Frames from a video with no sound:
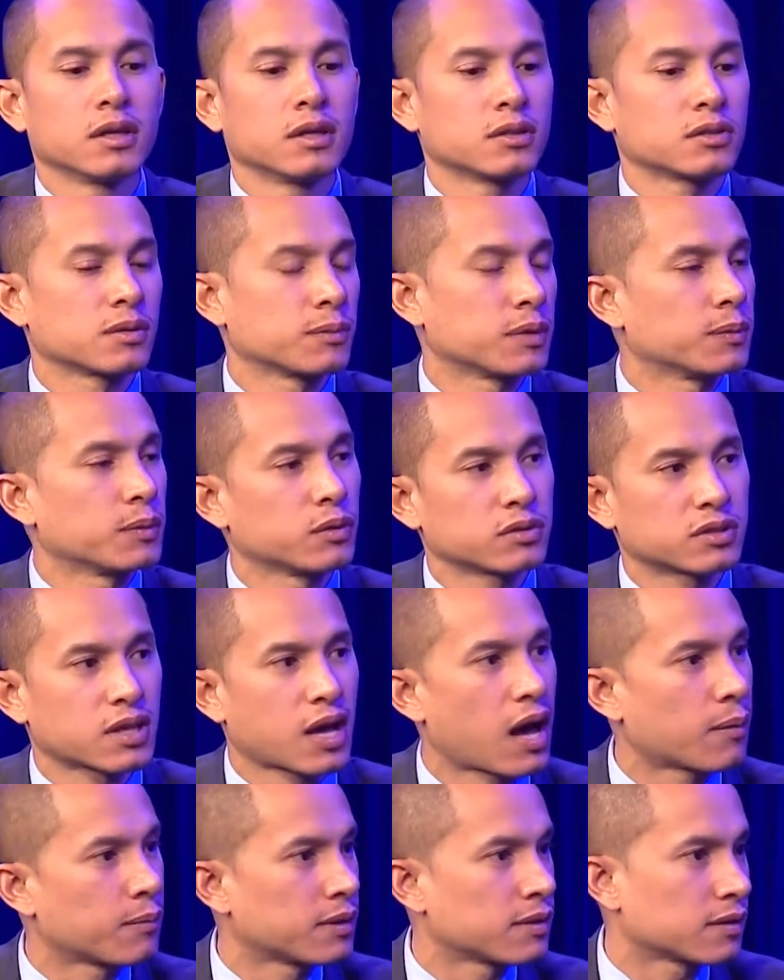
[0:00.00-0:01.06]
Some of the most
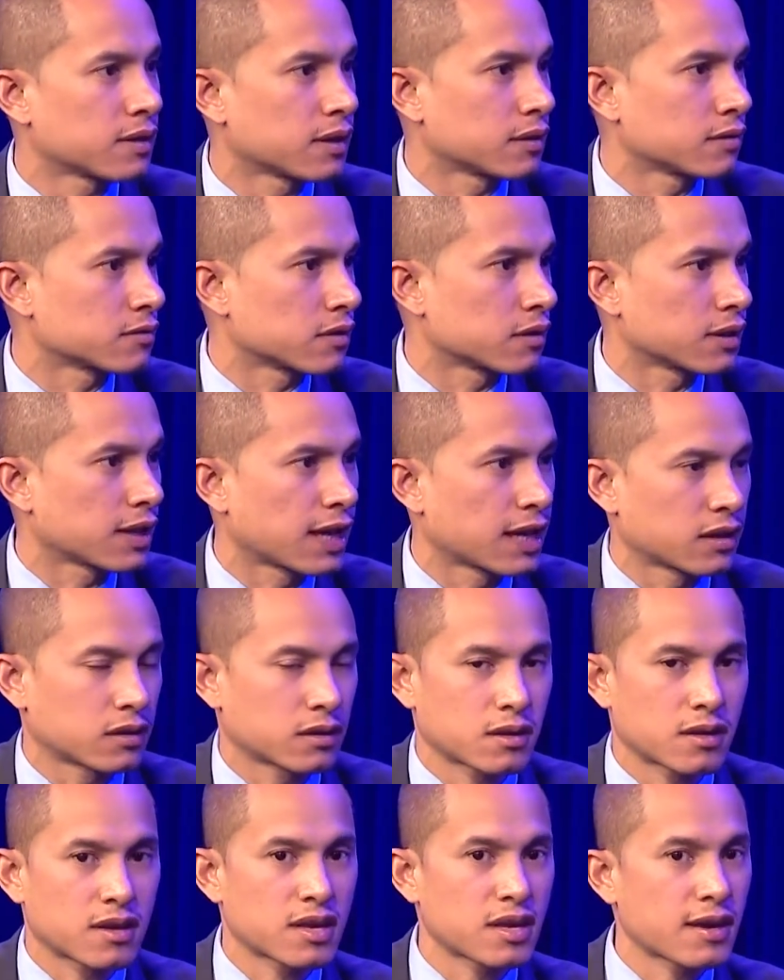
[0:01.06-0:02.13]
common things are like
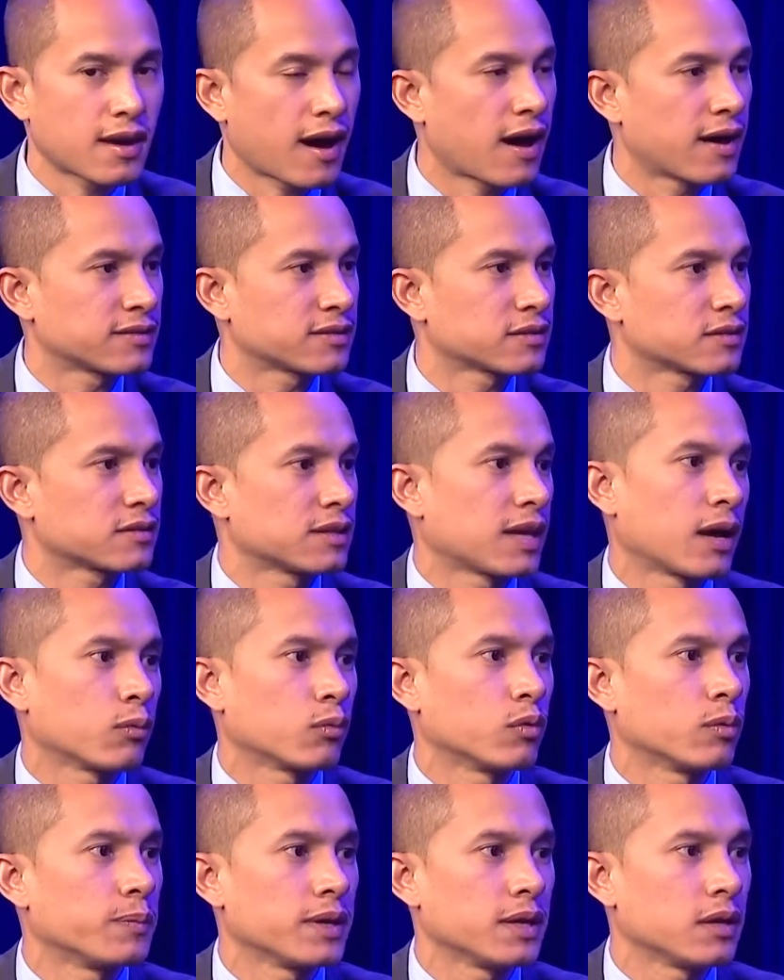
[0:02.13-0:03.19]
kiosks that
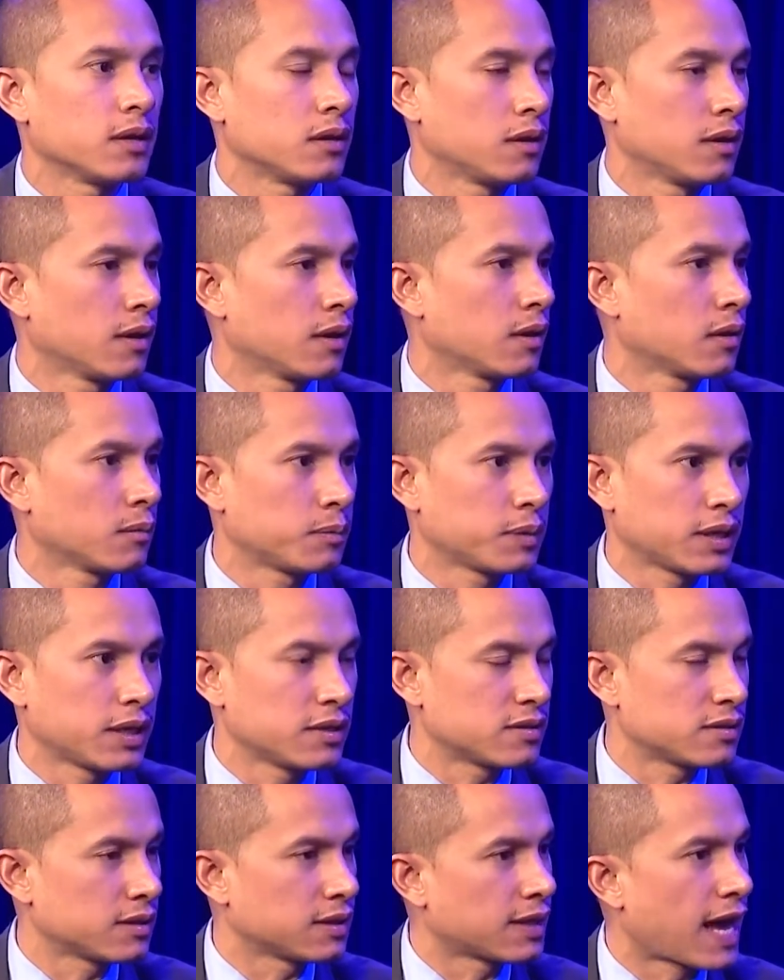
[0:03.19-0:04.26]
will be
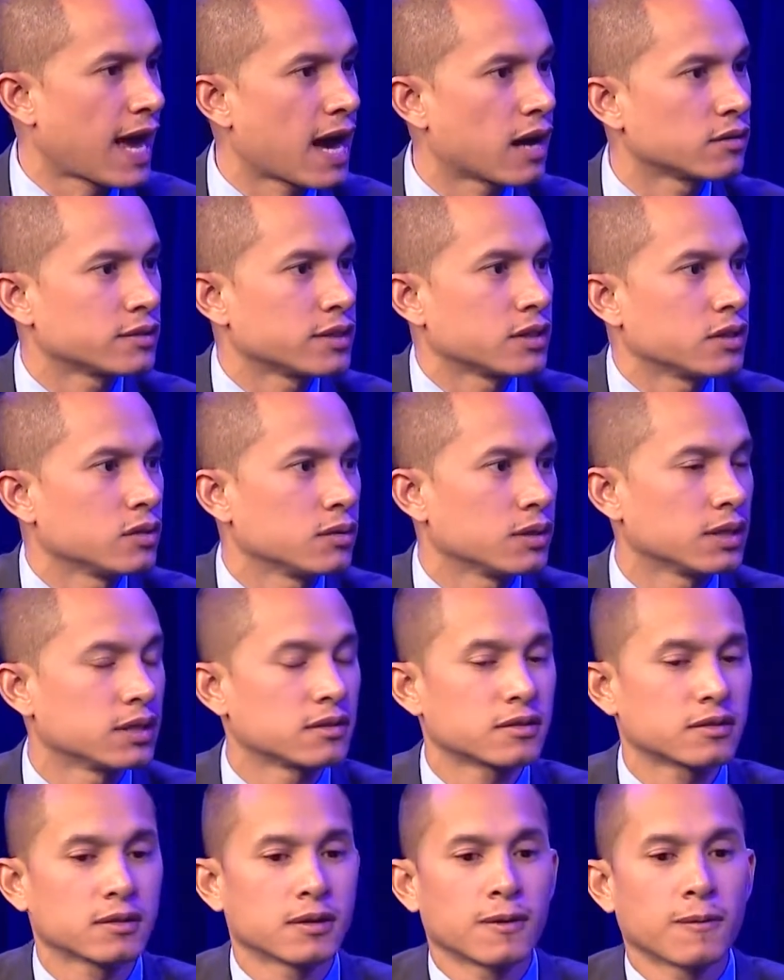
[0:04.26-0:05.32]
placed in the housing
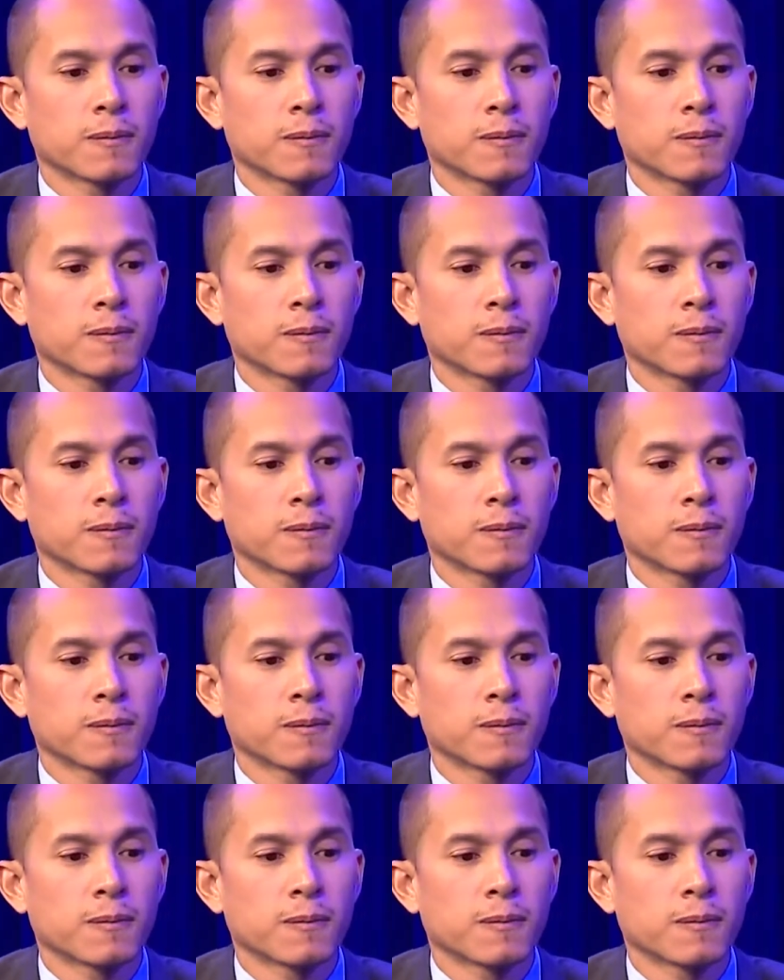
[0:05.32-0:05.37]
units.